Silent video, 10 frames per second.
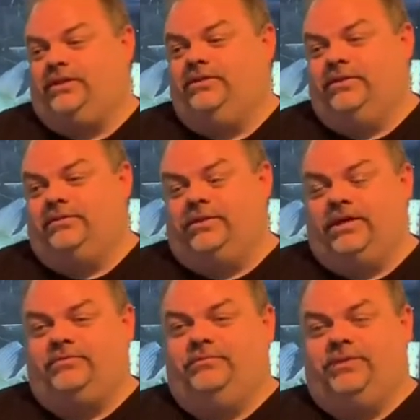you're going to want to
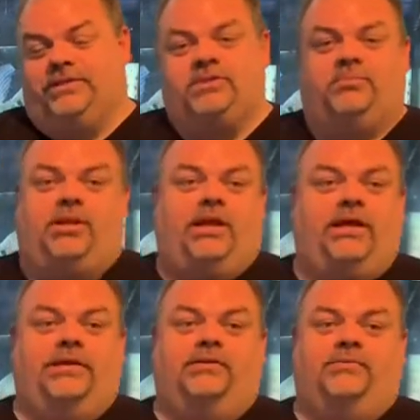have a big
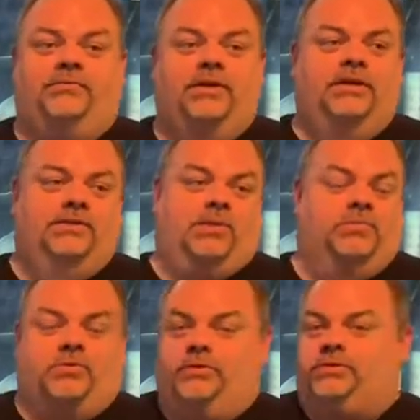supply of some
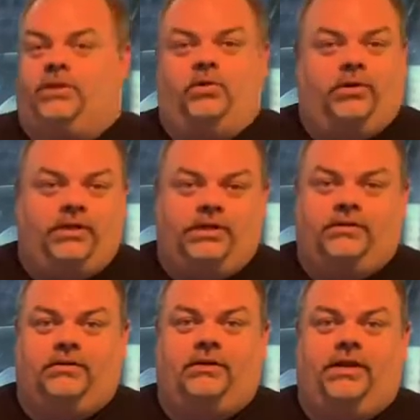sort of dechlorinator.